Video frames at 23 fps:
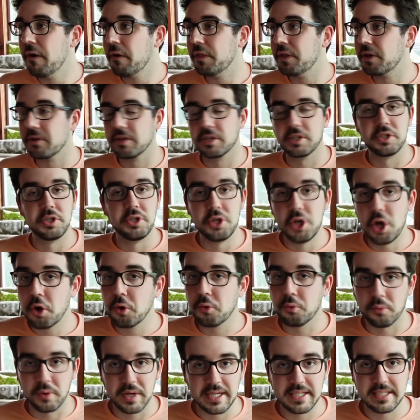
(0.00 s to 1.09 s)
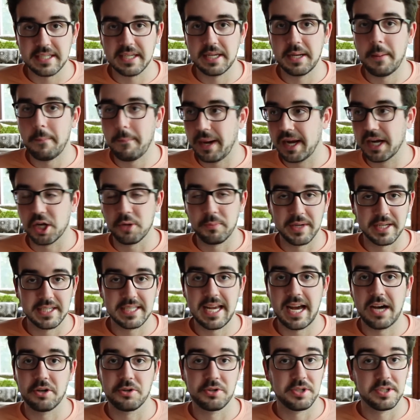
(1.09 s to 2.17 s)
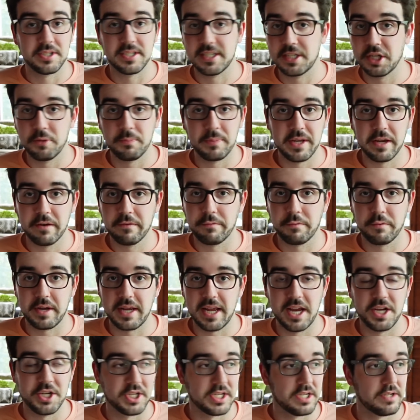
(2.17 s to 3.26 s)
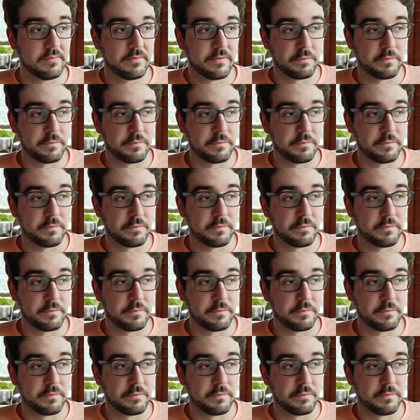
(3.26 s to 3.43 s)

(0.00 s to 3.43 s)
there is no reason Michael McDowell should still be a free agent.